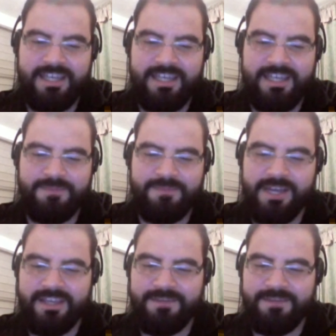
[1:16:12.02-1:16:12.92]

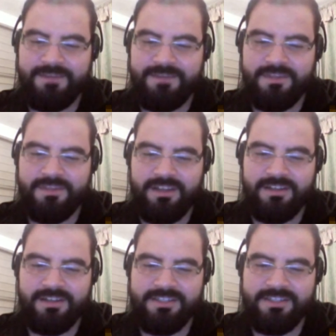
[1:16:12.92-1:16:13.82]
the
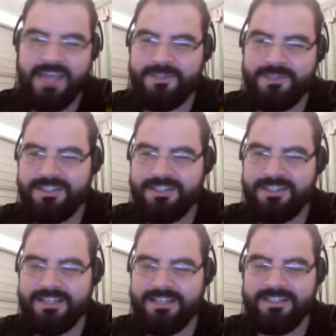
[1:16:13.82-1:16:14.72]
damage as it is.